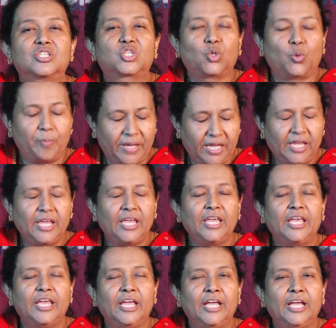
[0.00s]
to
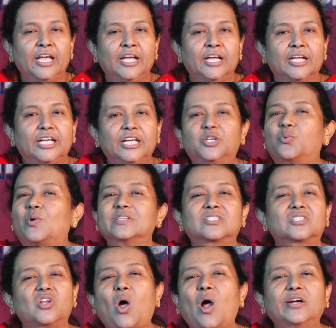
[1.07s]
me. It
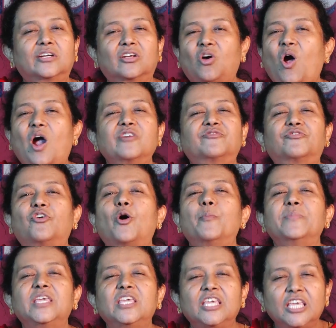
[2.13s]
was not hard for
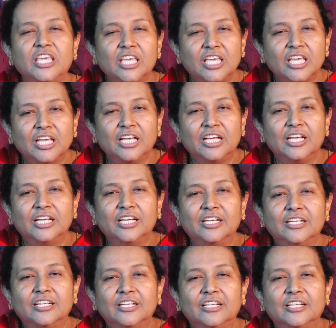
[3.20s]
me
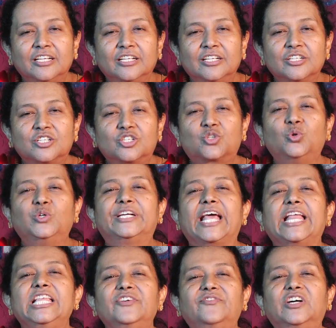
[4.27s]
to
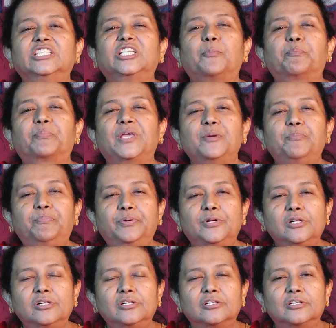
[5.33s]
deliver the people
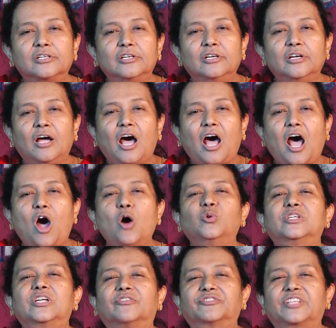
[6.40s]

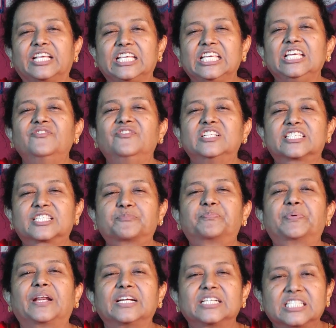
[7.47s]
out of the evil
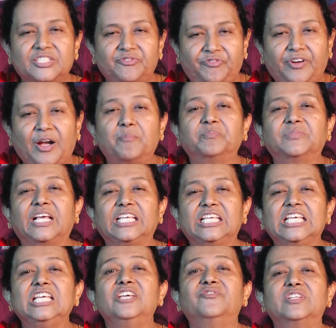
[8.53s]
spirits, from the
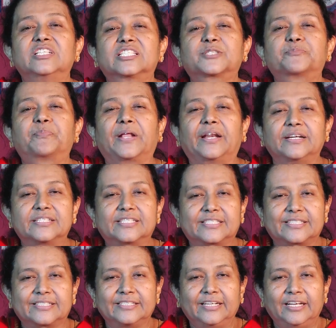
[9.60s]
evil
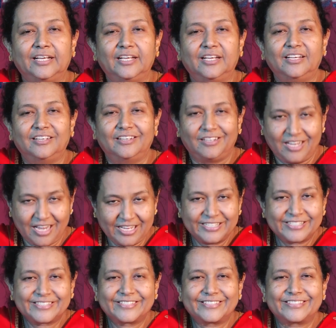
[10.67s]
spirits.
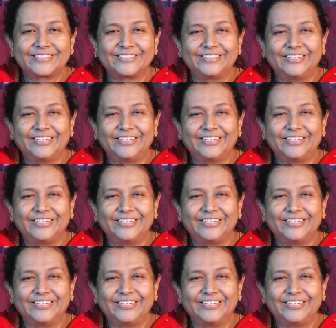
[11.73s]
Yes,